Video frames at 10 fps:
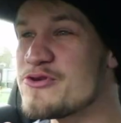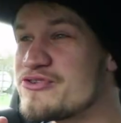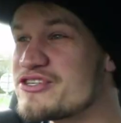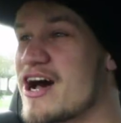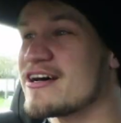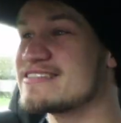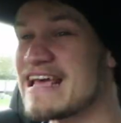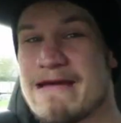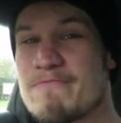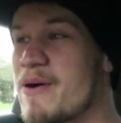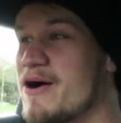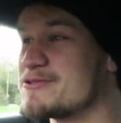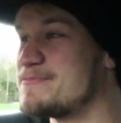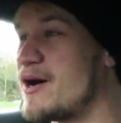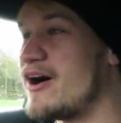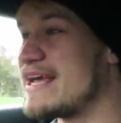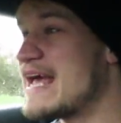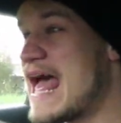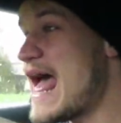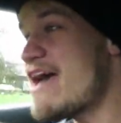You just impulse buy
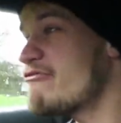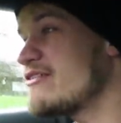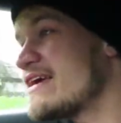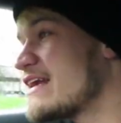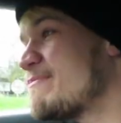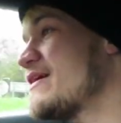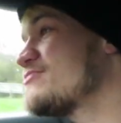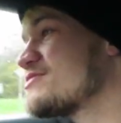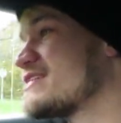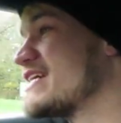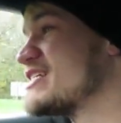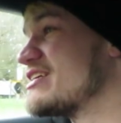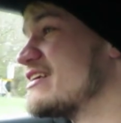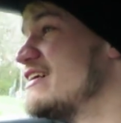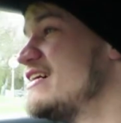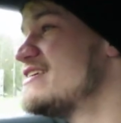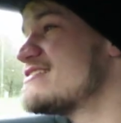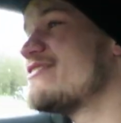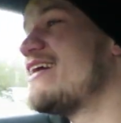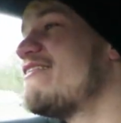everything in the petrol
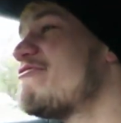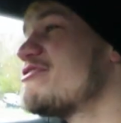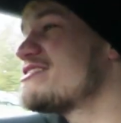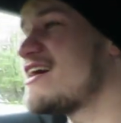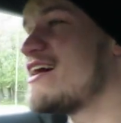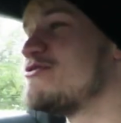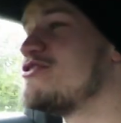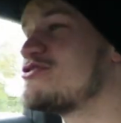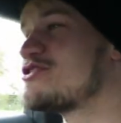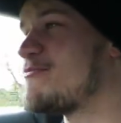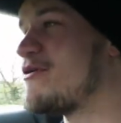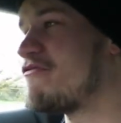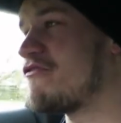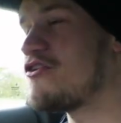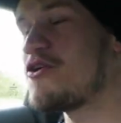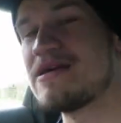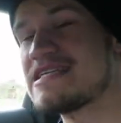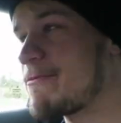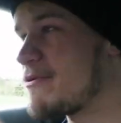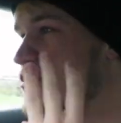station. So every time you stop off for fuel,
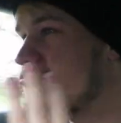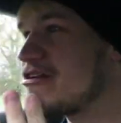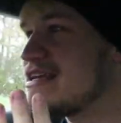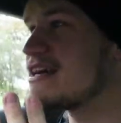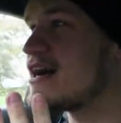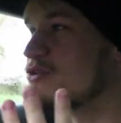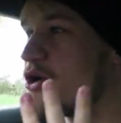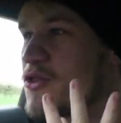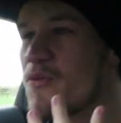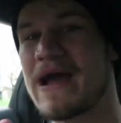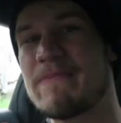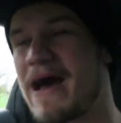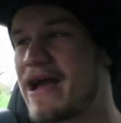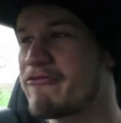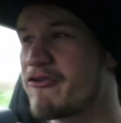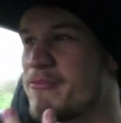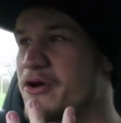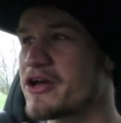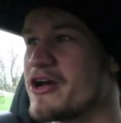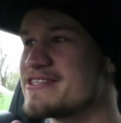which happened three times on the way back from
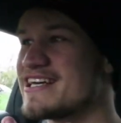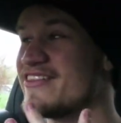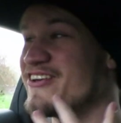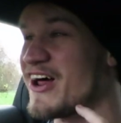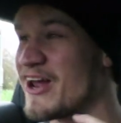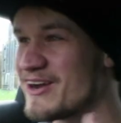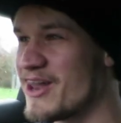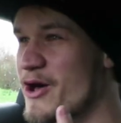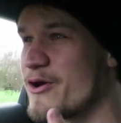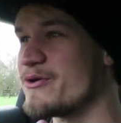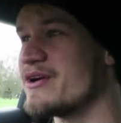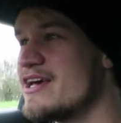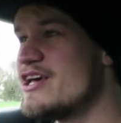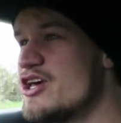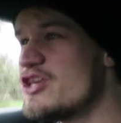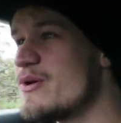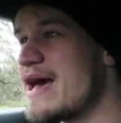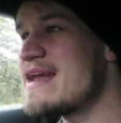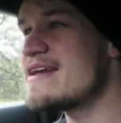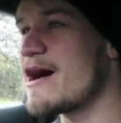Monaco to London alone,
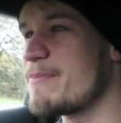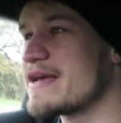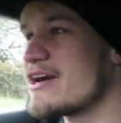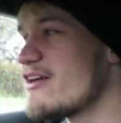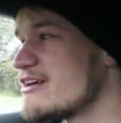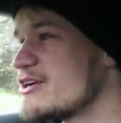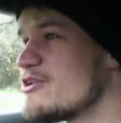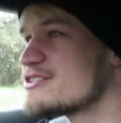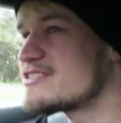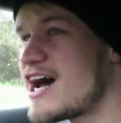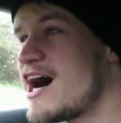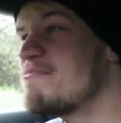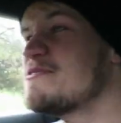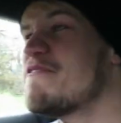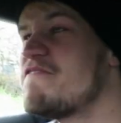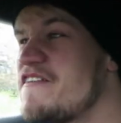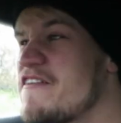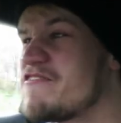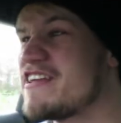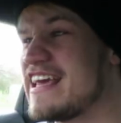you end up incurring costs up to
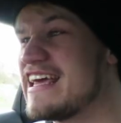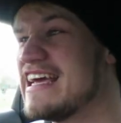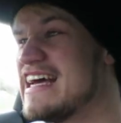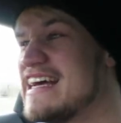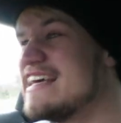50